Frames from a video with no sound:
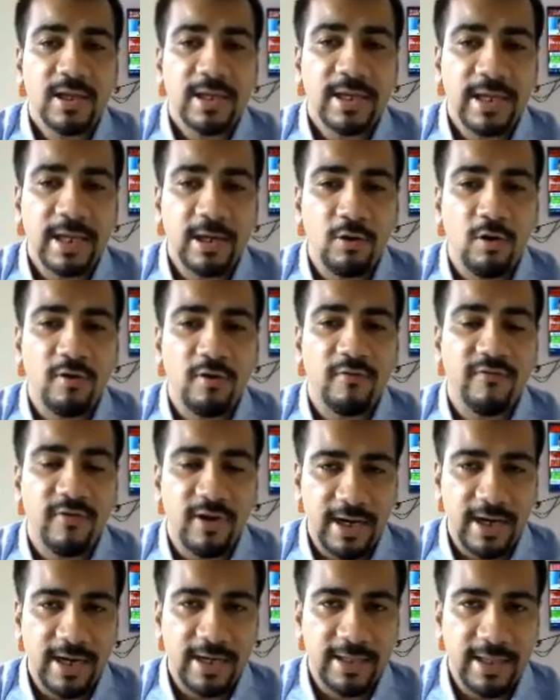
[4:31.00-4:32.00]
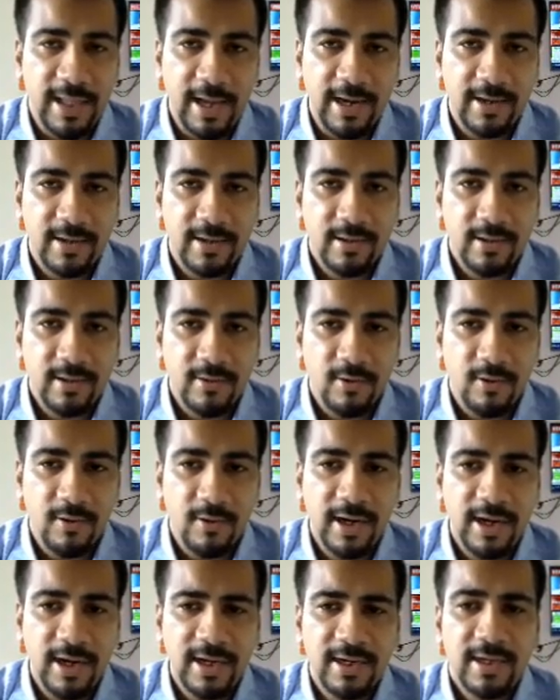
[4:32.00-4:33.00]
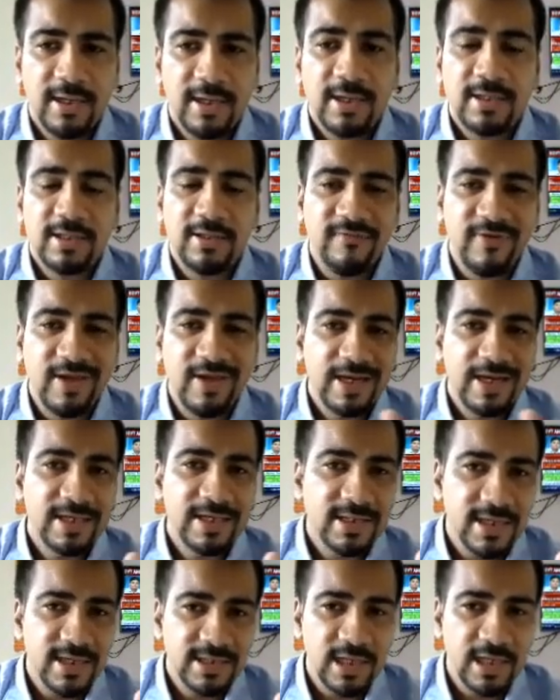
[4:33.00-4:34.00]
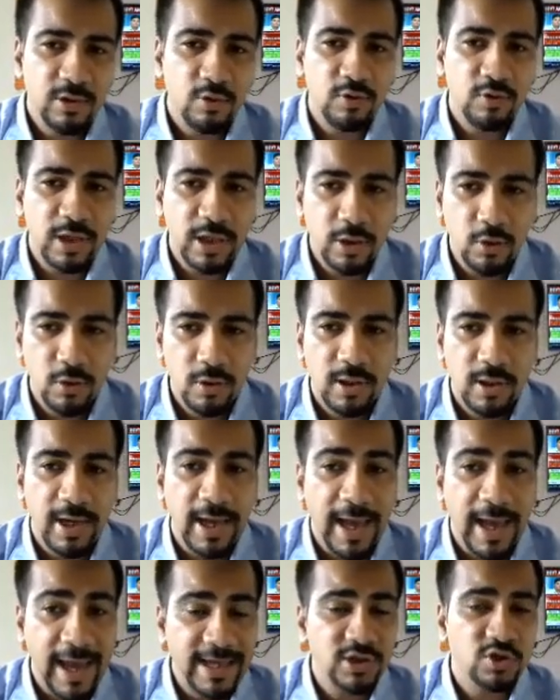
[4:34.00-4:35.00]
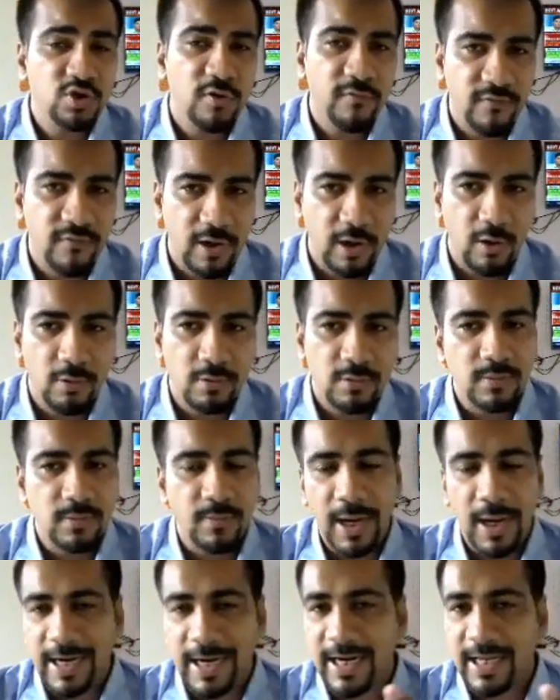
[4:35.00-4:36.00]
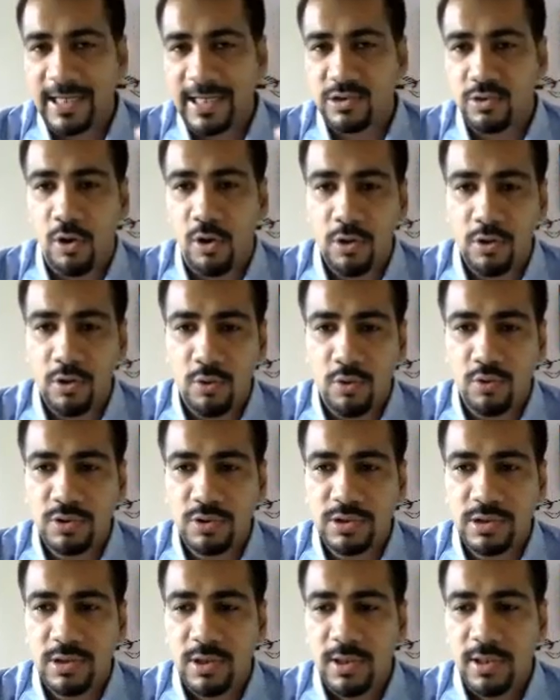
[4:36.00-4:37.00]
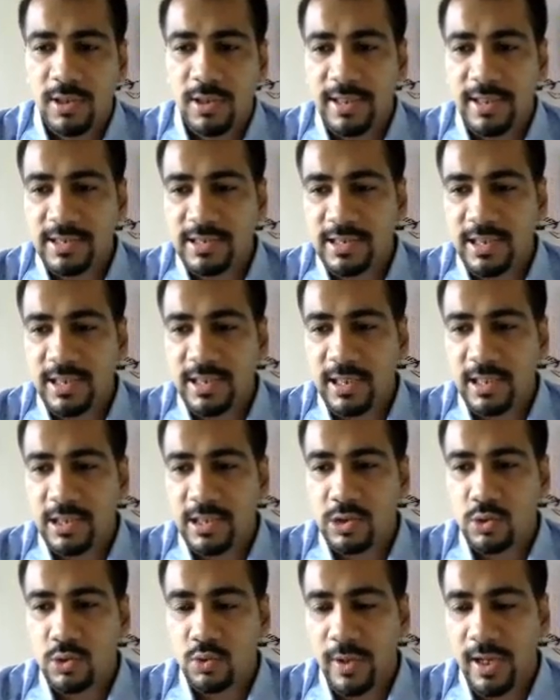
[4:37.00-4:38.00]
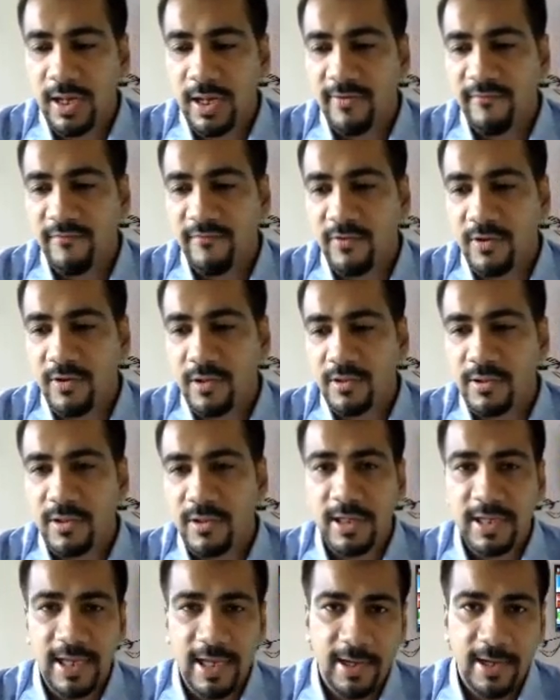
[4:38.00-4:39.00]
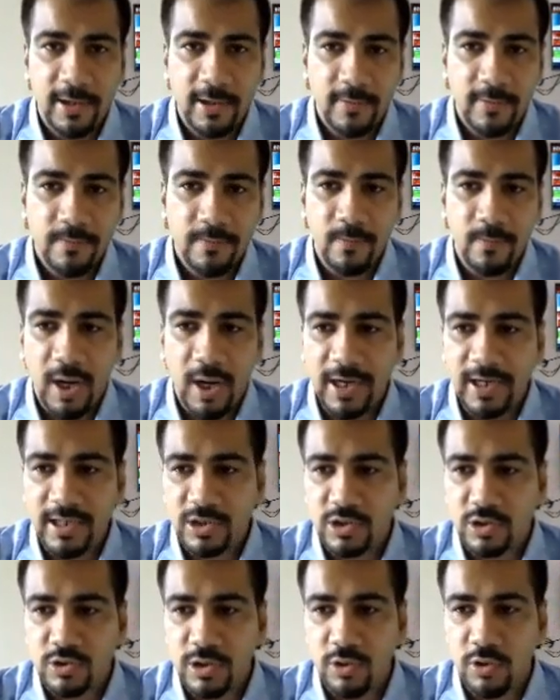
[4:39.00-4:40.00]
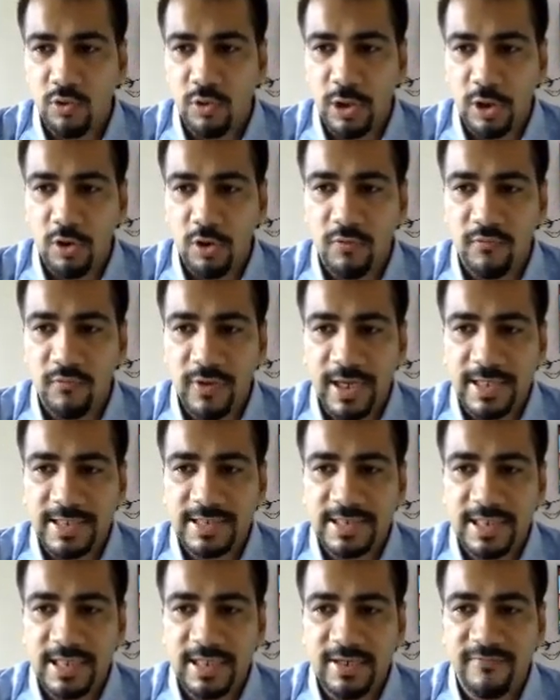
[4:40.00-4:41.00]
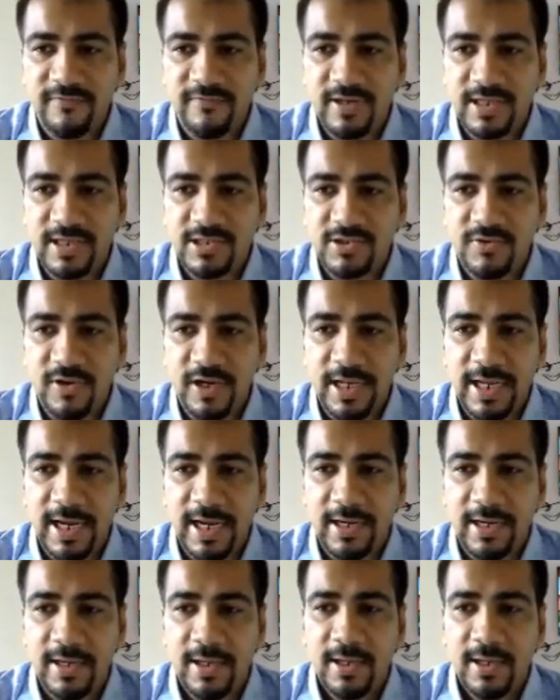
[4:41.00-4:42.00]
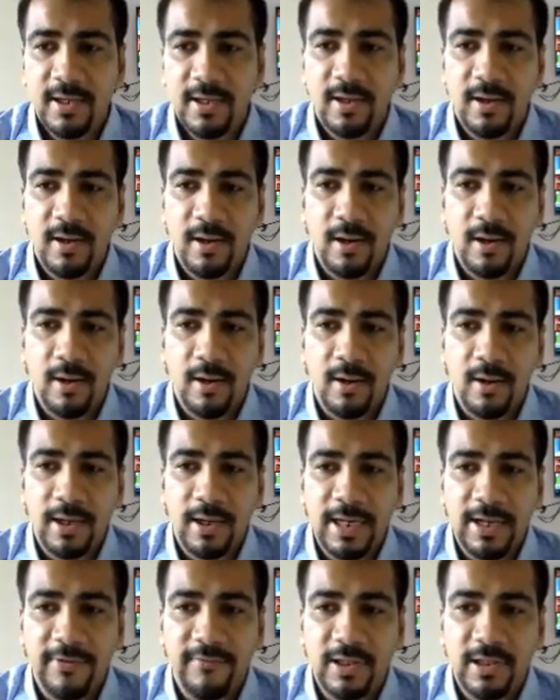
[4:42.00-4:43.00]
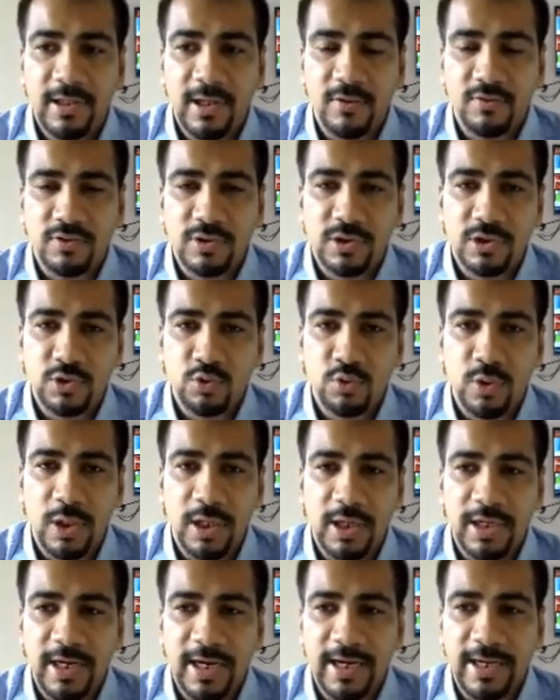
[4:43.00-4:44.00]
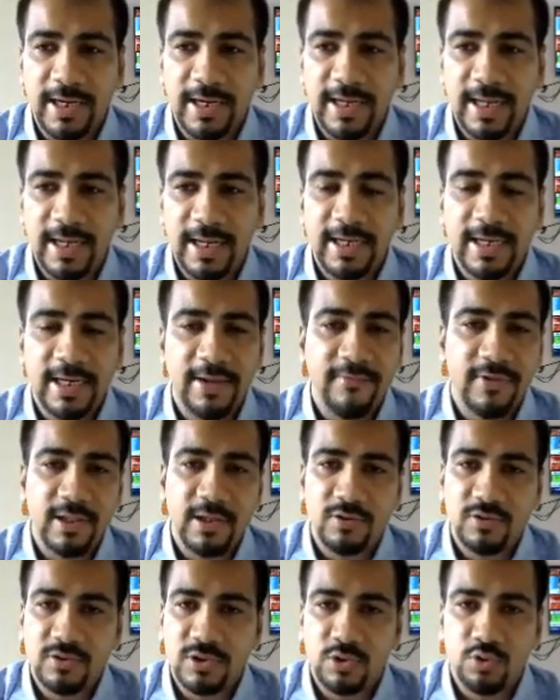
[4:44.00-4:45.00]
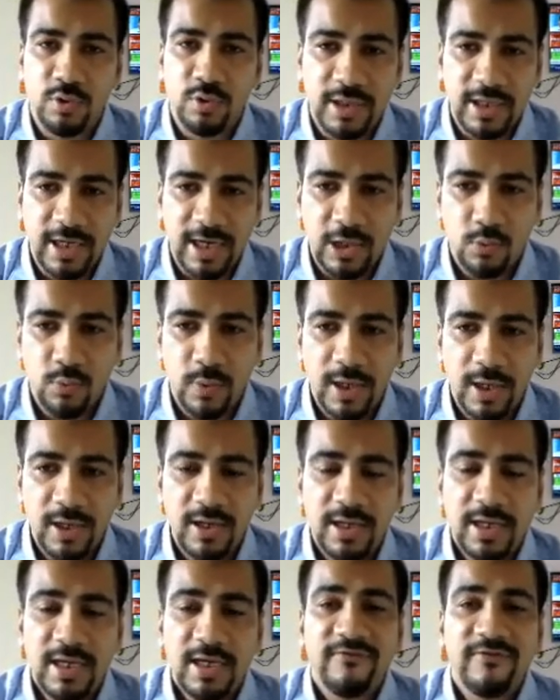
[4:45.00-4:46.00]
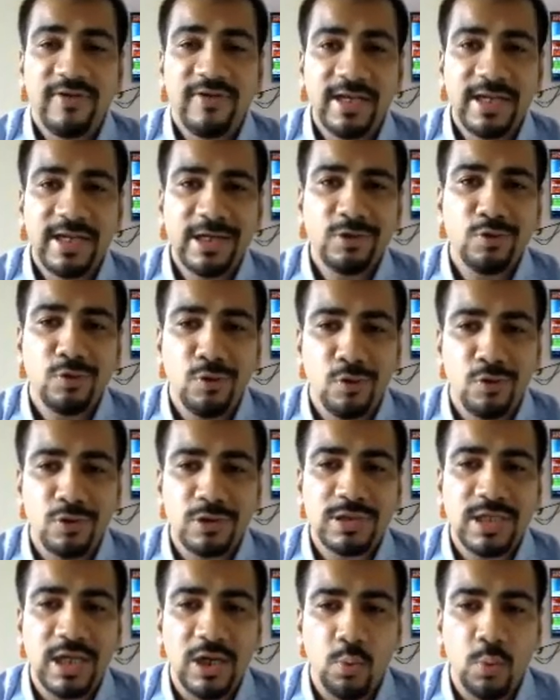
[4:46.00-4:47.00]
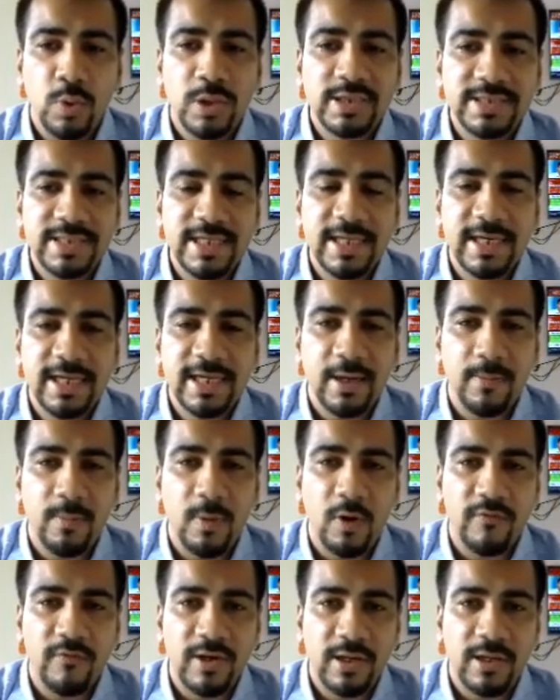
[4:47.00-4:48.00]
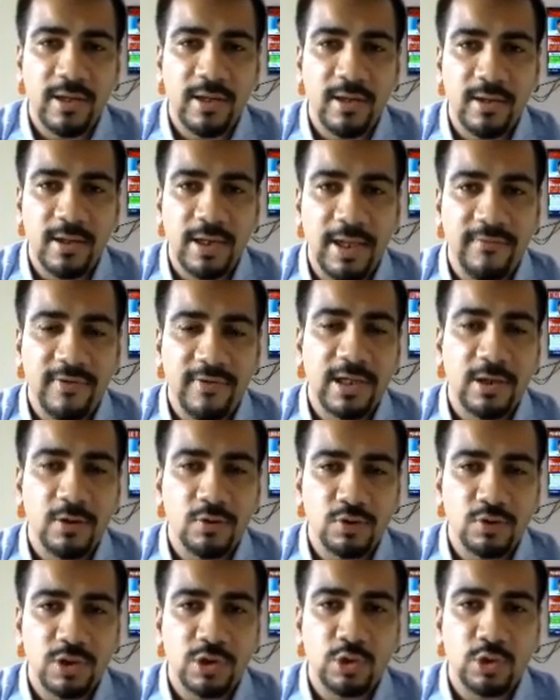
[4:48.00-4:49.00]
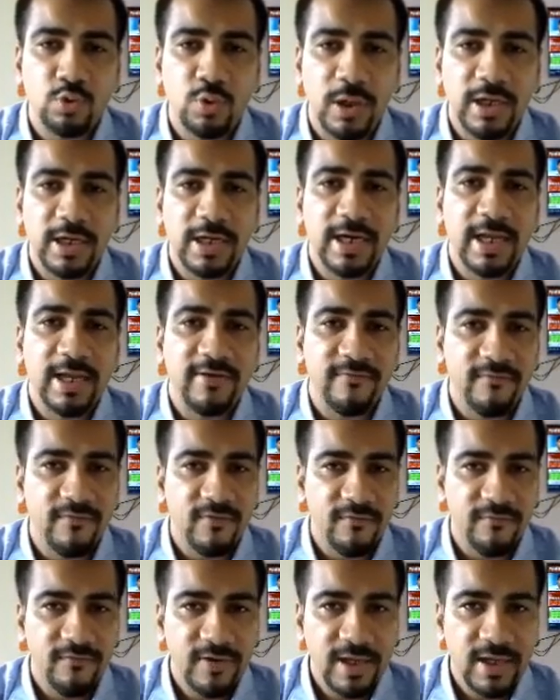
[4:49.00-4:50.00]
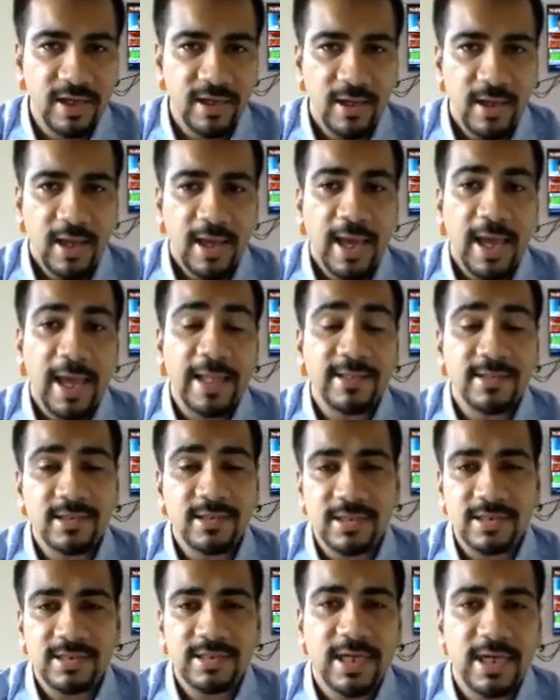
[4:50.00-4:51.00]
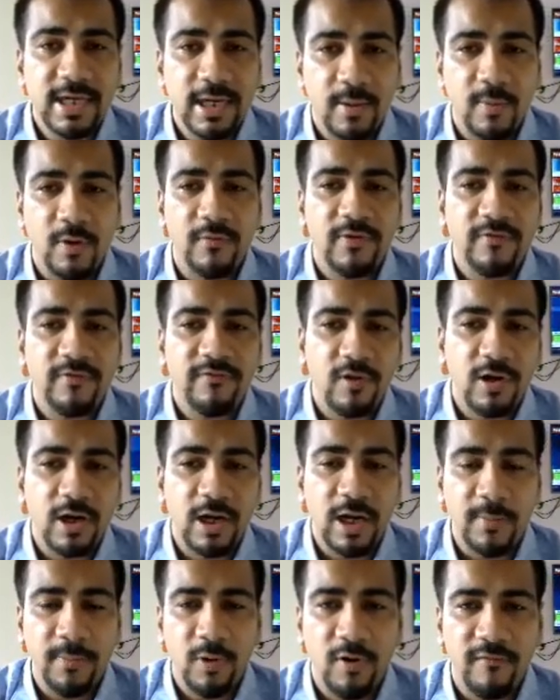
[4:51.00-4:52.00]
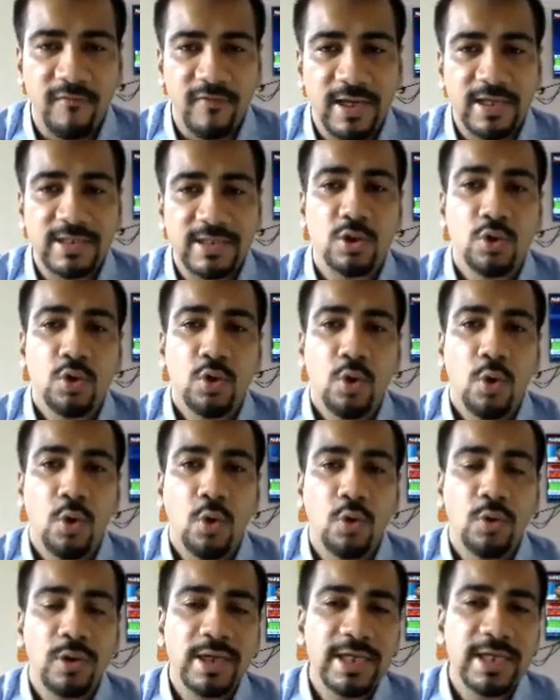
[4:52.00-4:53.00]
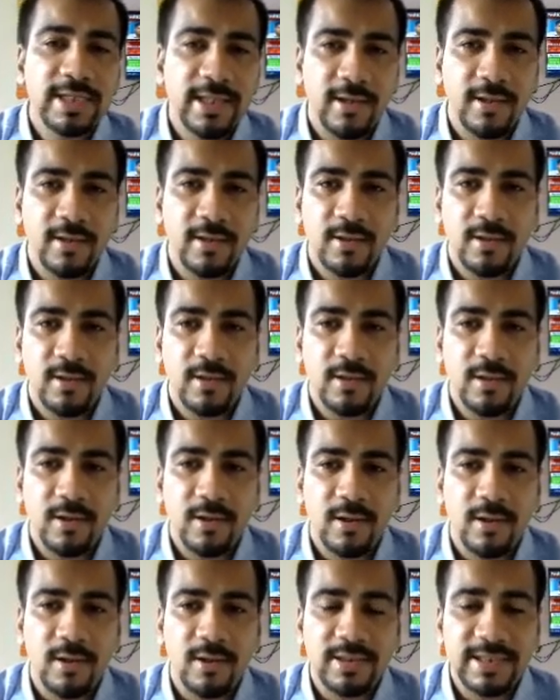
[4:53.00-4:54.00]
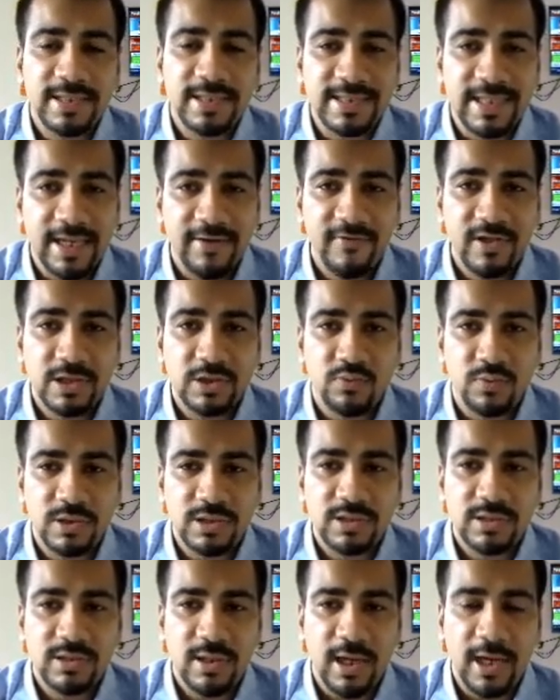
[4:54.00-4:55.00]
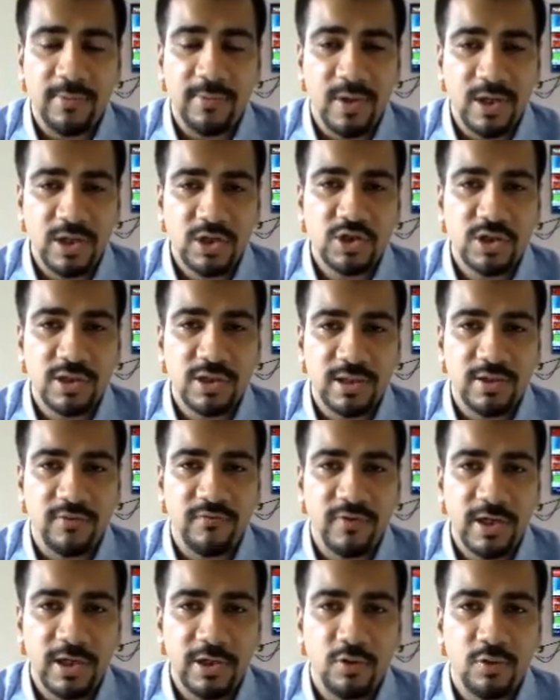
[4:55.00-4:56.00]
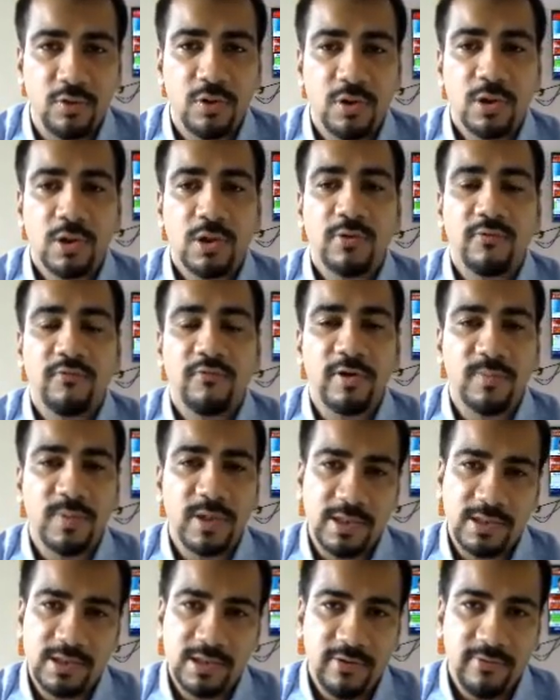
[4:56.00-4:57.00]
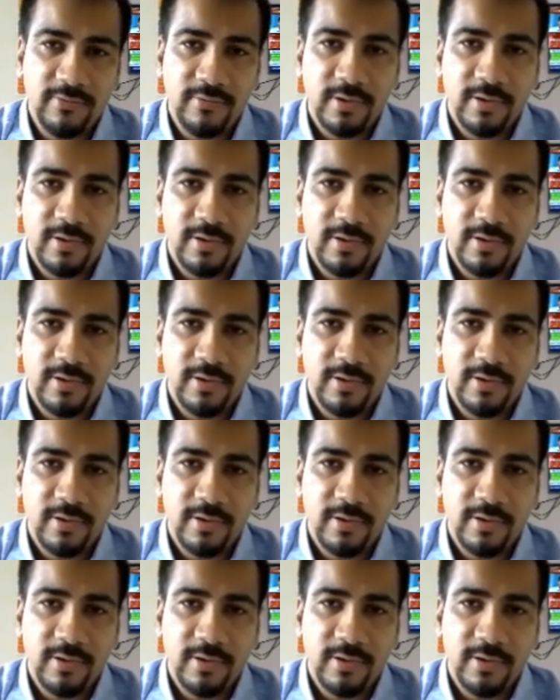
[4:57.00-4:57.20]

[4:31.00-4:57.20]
cannot forget that. All right. The weekly charts are looking good. As of now, market has not closed. It's still 12:38. Market is still going on. We can see Nifty is trading at 11,210, 11,212. We need to close convincingly above 11,250 and sustain above it for a couple of days. Only then these levels which I mentioned in the video will be achieved.